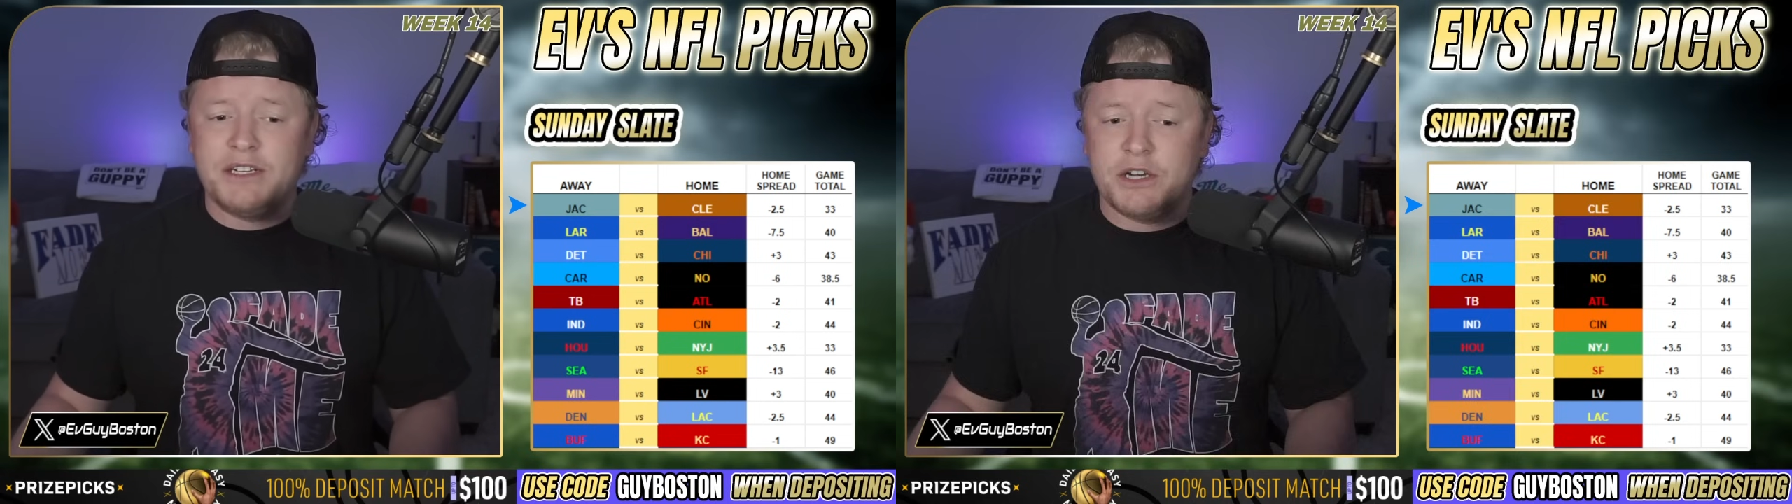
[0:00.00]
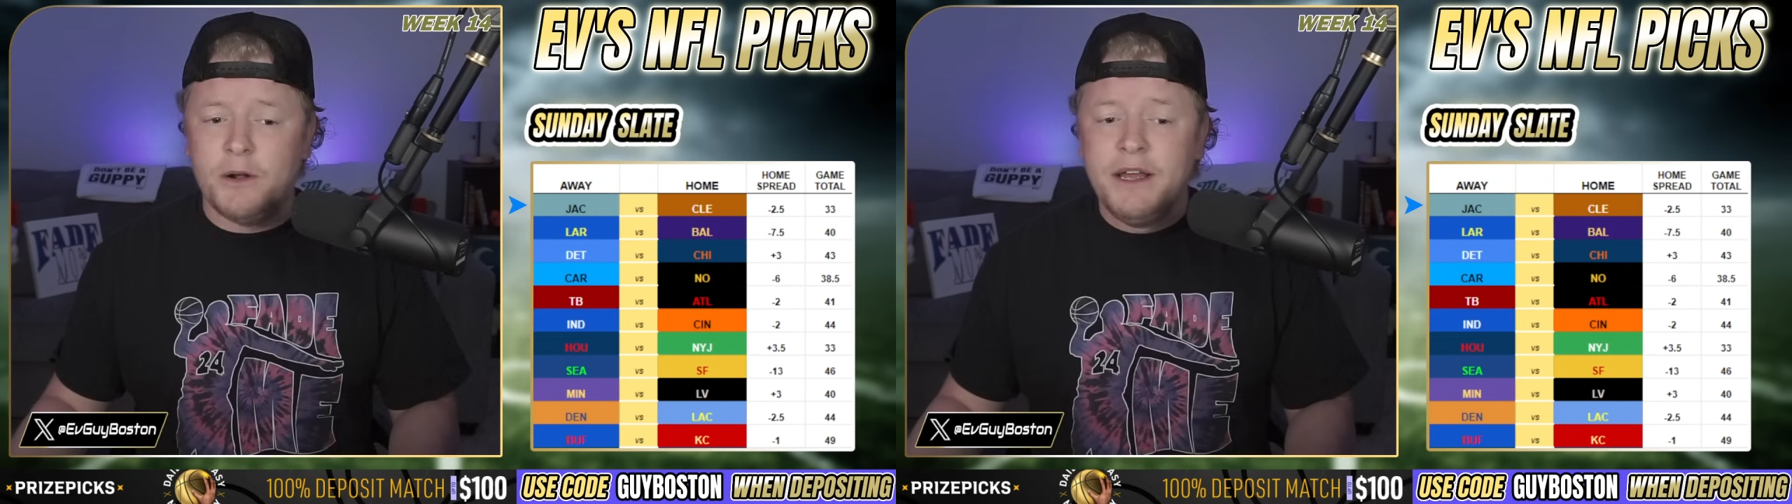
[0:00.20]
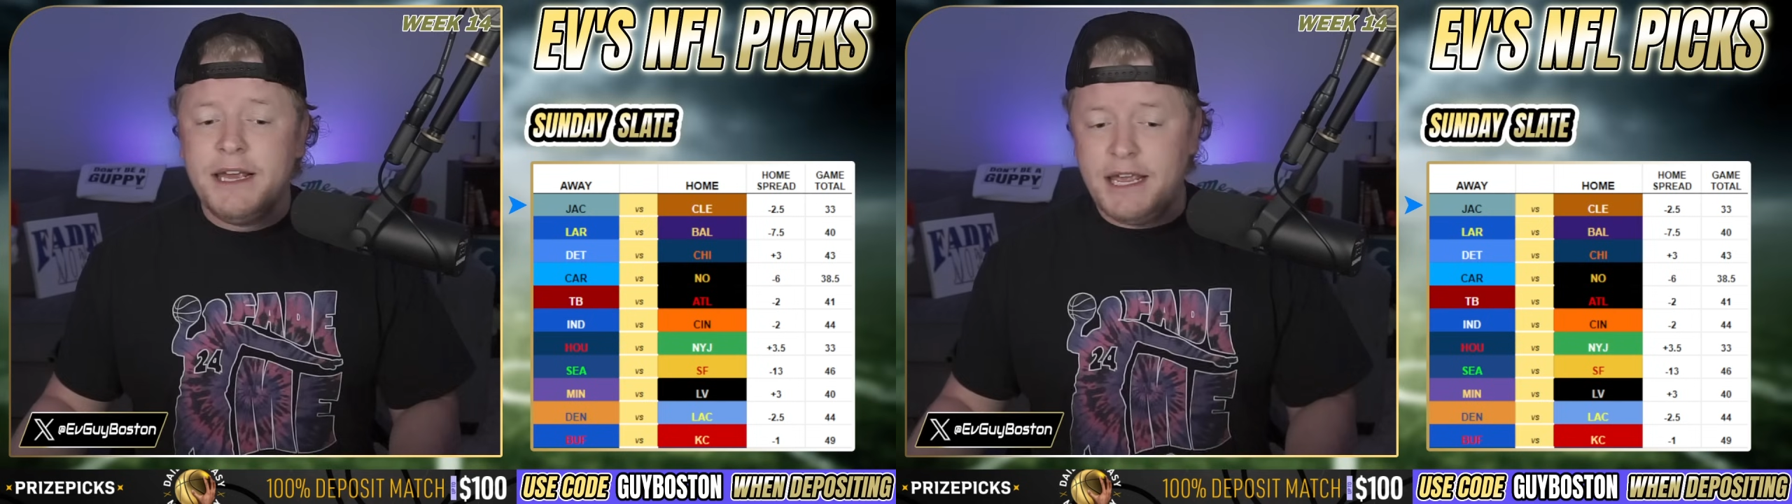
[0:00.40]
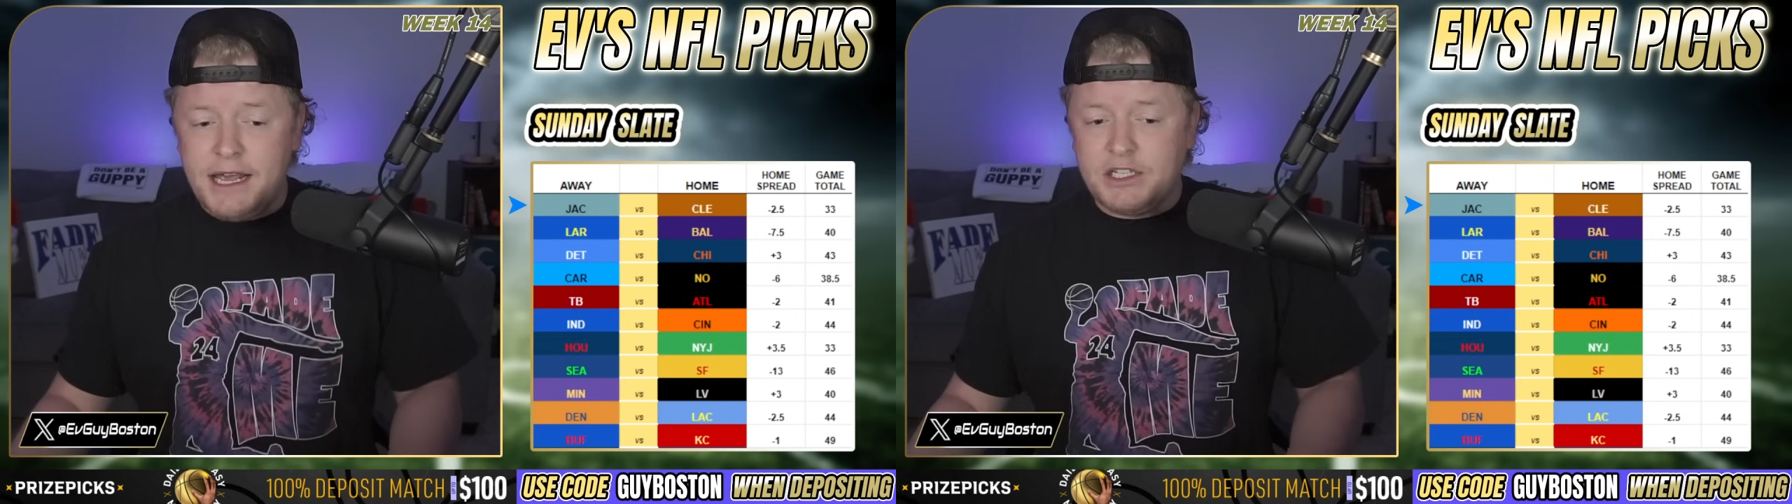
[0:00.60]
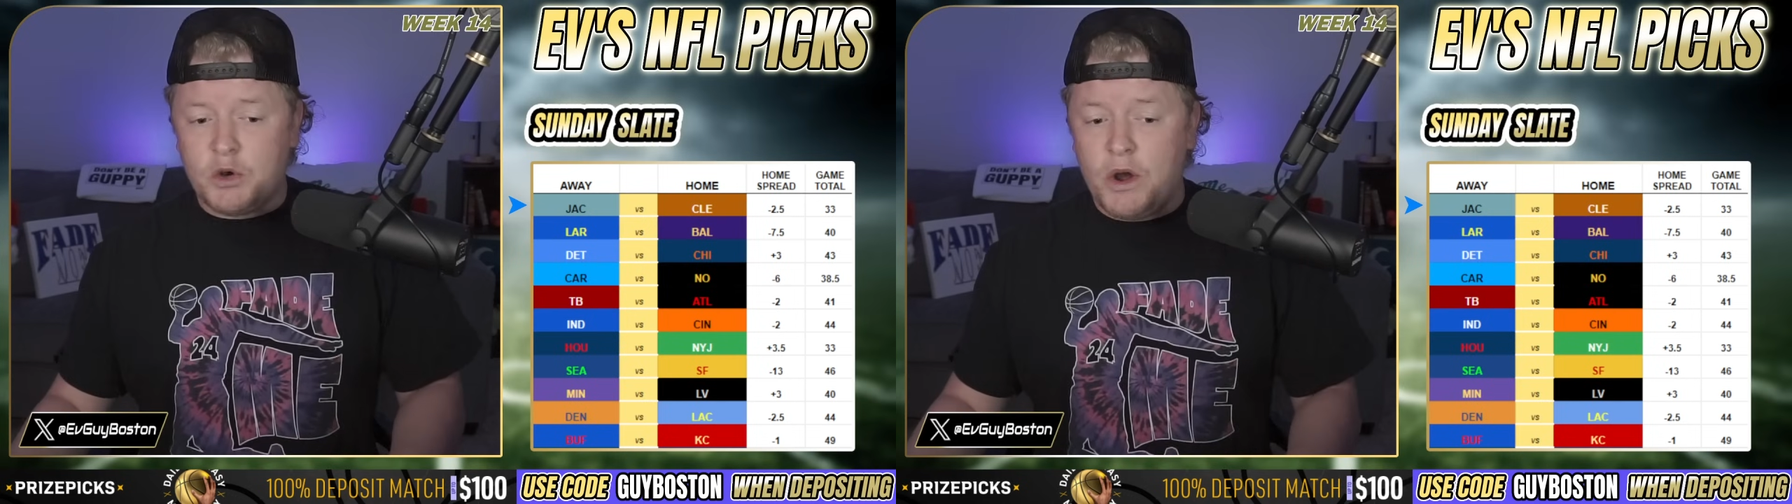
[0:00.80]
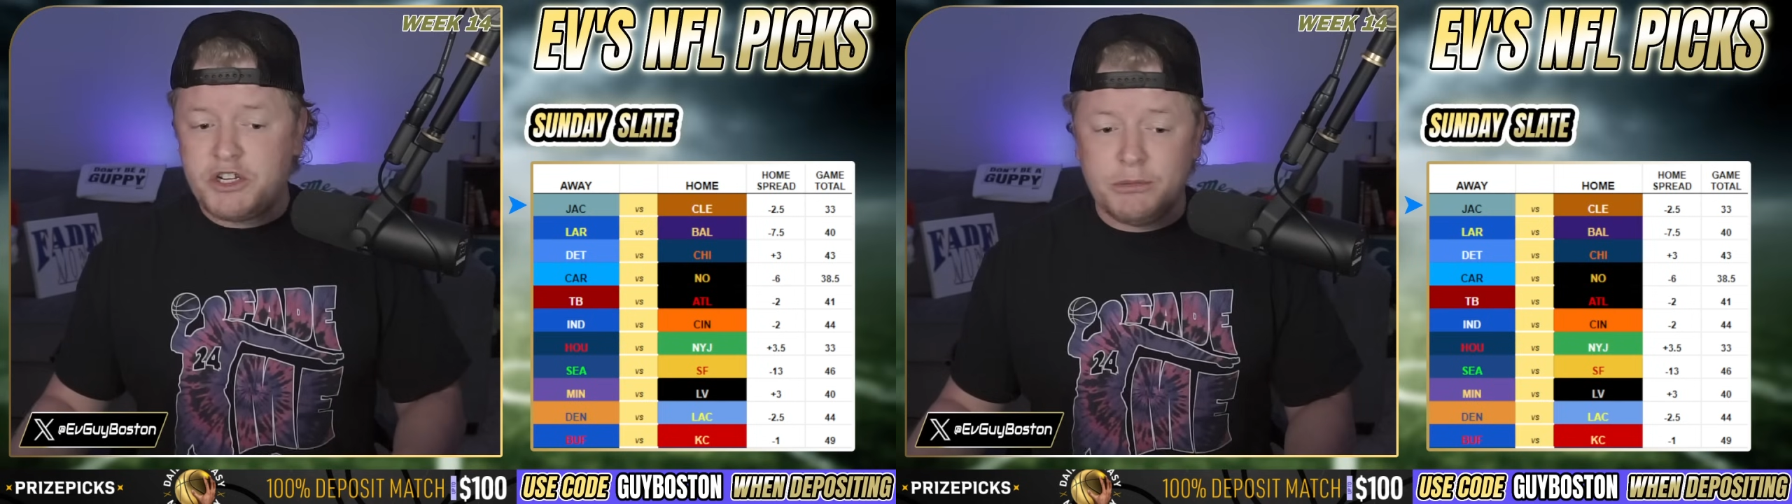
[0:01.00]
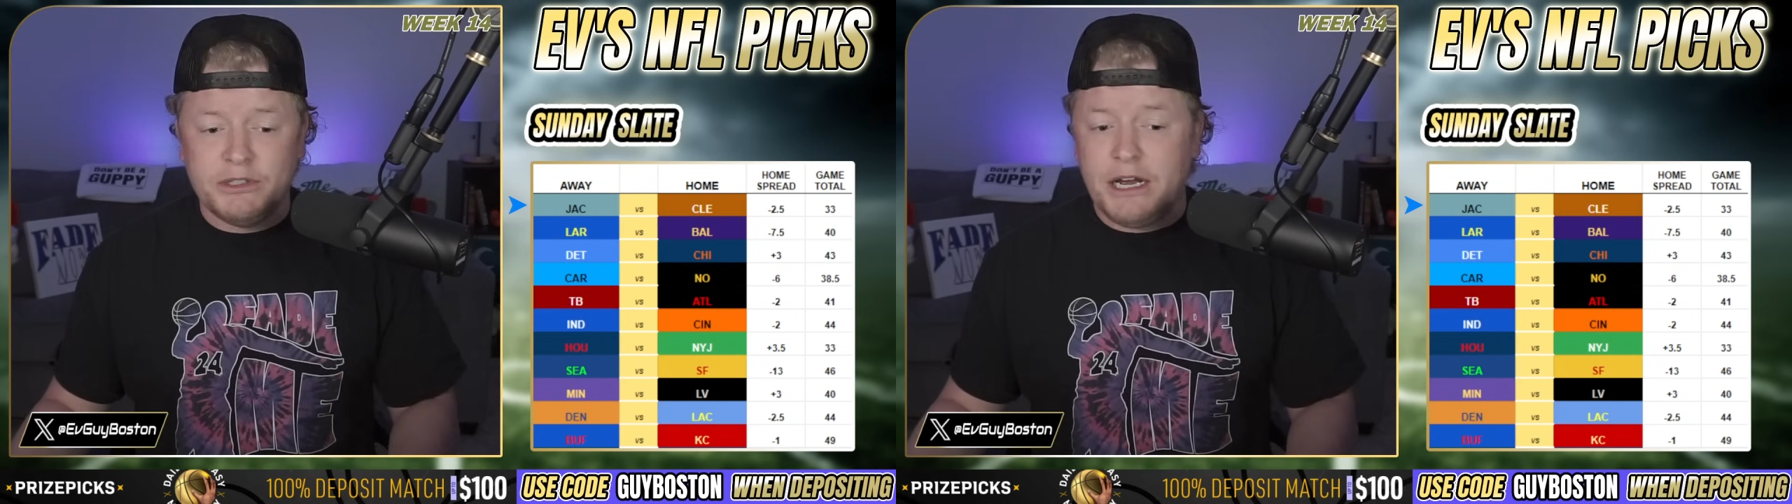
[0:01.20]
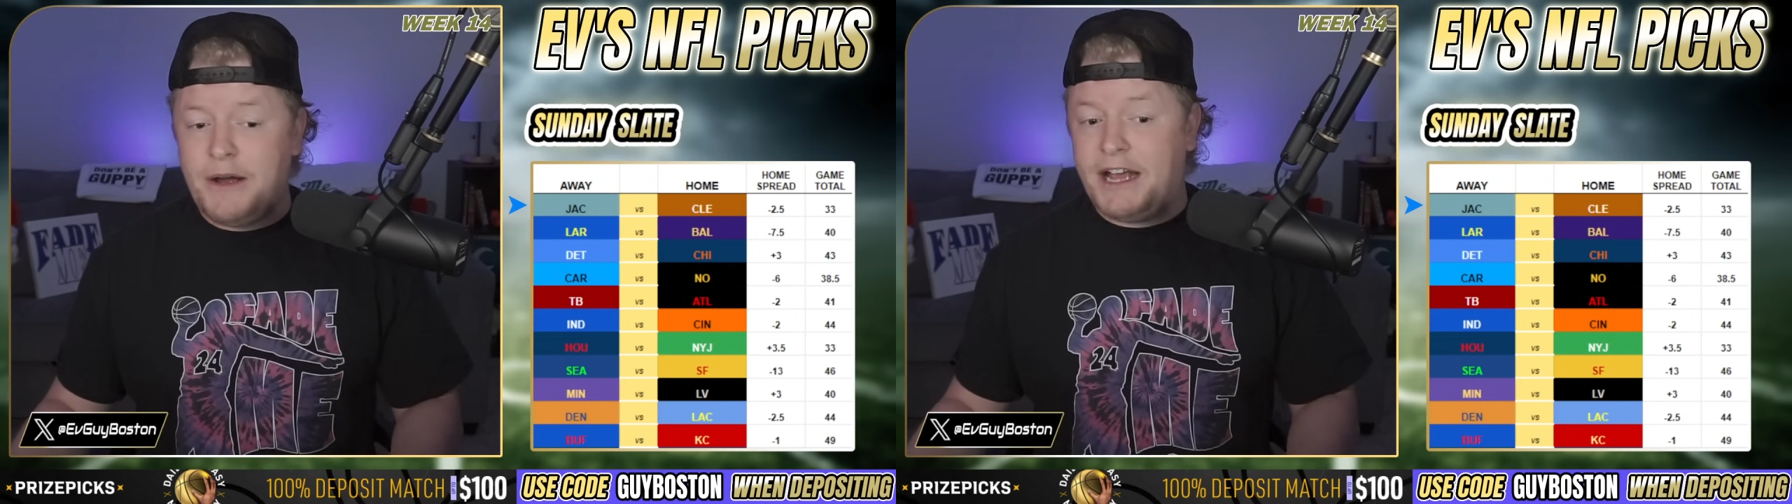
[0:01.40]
So he is questionable now.